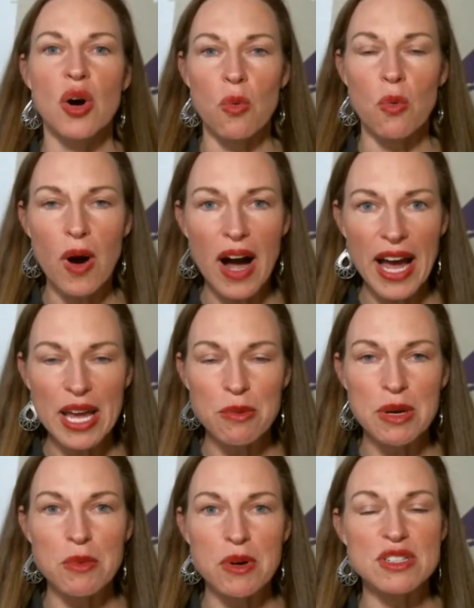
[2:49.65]
why
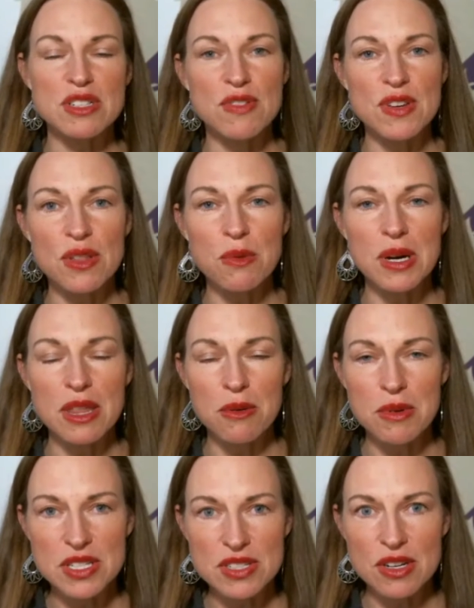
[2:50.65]
we want to feel the way that
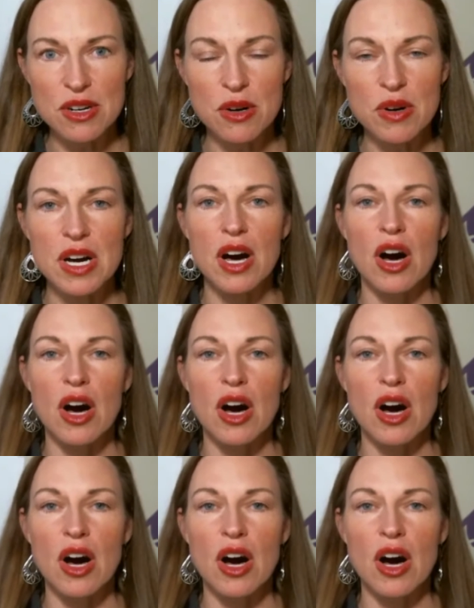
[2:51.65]
we do,